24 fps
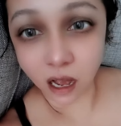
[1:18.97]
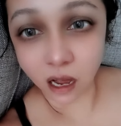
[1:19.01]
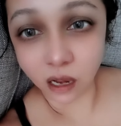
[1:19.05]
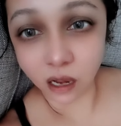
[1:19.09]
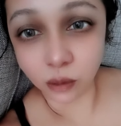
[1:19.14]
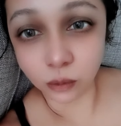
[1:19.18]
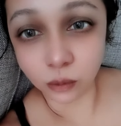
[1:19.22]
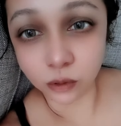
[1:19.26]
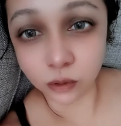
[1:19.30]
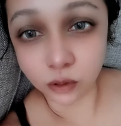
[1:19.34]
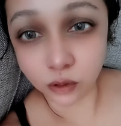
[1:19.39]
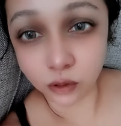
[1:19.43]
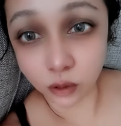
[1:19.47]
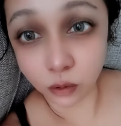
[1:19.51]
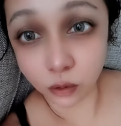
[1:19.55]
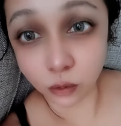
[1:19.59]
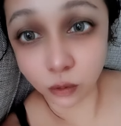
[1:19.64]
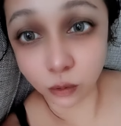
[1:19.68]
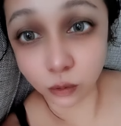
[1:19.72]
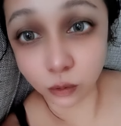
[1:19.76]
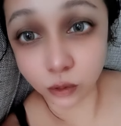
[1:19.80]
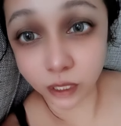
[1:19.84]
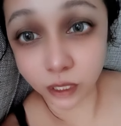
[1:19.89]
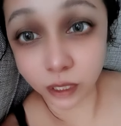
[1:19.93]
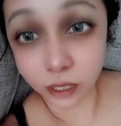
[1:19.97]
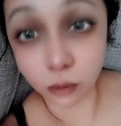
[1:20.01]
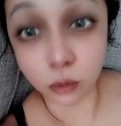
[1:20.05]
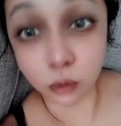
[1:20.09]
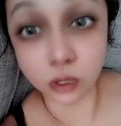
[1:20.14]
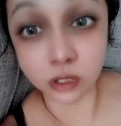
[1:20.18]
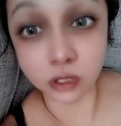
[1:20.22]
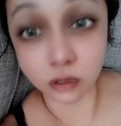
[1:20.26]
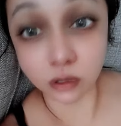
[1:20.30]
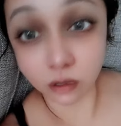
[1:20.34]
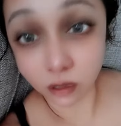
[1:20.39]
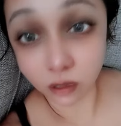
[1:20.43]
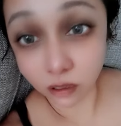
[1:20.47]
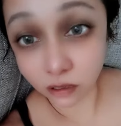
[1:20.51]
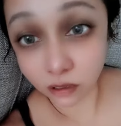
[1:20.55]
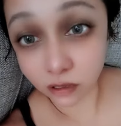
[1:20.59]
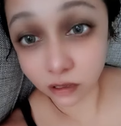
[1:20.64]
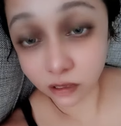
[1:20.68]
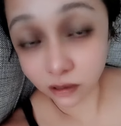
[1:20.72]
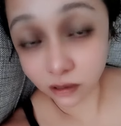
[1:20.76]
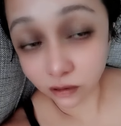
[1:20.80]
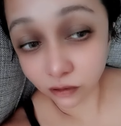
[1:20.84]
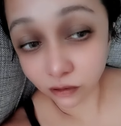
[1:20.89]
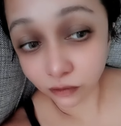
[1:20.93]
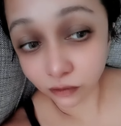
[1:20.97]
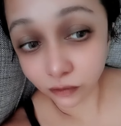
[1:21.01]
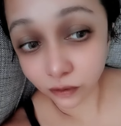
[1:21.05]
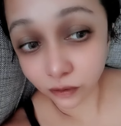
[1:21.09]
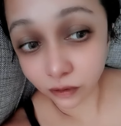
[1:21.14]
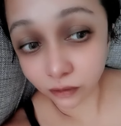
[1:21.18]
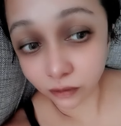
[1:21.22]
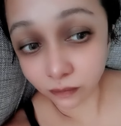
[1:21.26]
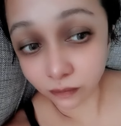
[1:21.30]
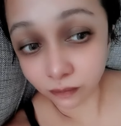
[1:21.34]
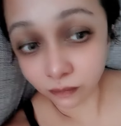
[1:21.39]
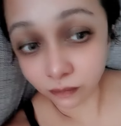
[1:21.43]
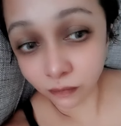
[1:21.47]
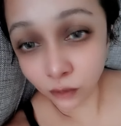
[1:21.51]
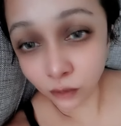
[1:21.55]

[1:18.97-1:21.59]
I was told it was not silver,